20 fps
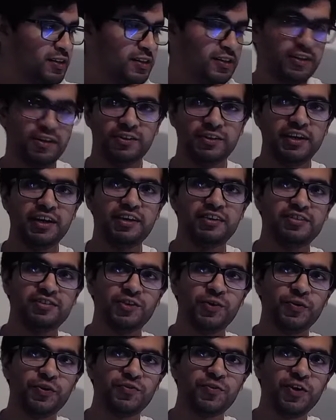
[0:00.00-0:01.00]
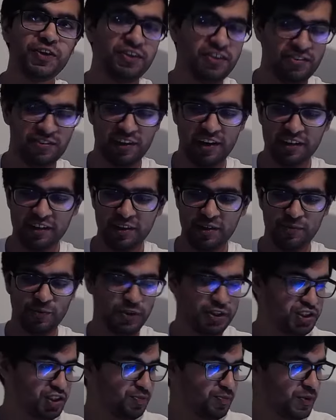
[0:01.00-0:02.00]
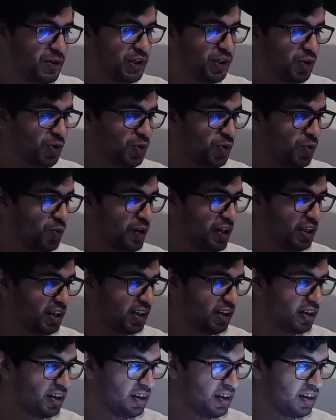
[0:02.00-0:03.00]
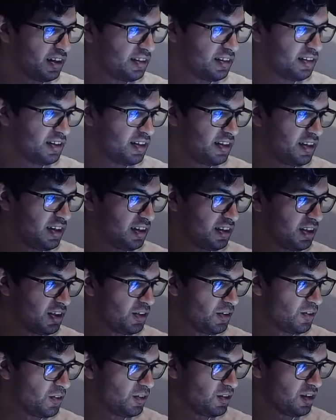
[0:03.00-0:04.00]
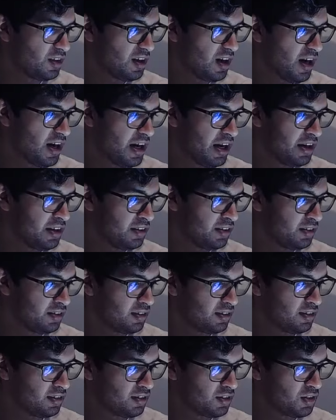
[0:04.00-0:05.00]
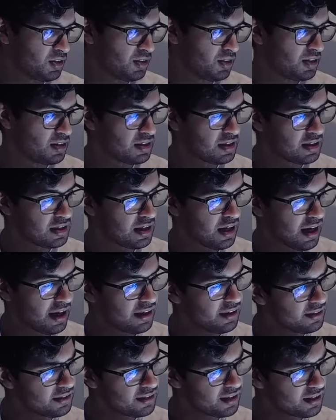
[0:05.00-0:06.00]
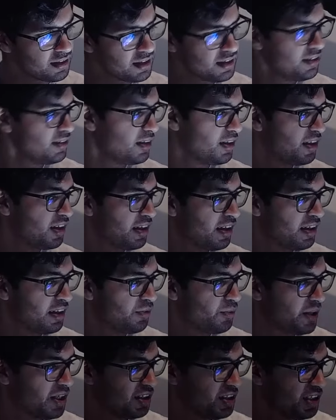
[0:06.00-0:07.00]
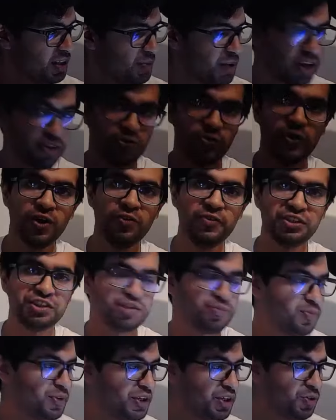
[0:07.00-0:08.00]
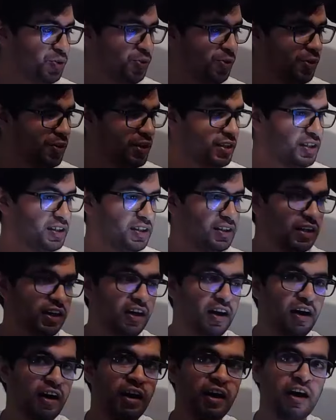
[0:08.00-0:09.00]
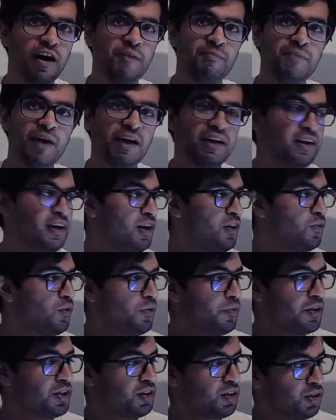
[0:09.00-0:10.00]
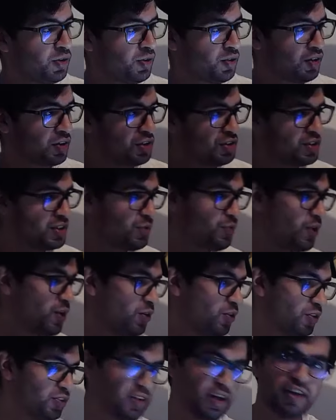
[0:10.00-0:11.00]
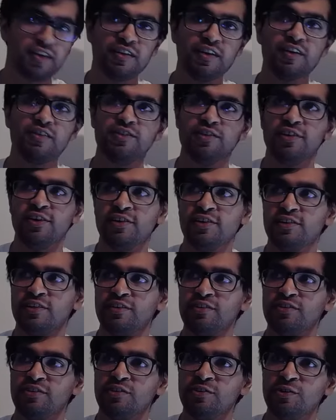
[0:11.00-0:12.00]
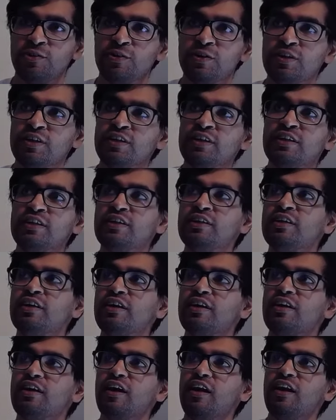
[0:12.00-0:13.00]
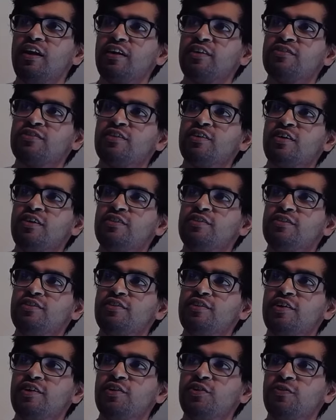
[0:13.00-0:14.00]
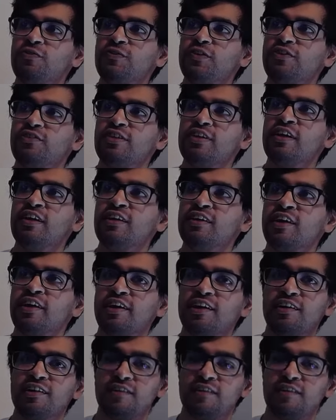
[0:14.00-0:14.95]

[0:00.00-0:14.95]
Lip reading: Okay, so we've got the sign up, which is pretty cool. We can turn it, you know, the highest setting, and we can dim it as well, which is pretty cool. And now what we're going to do is going to see what it looks like in the dark. So Alexa, turn off the ceiling light.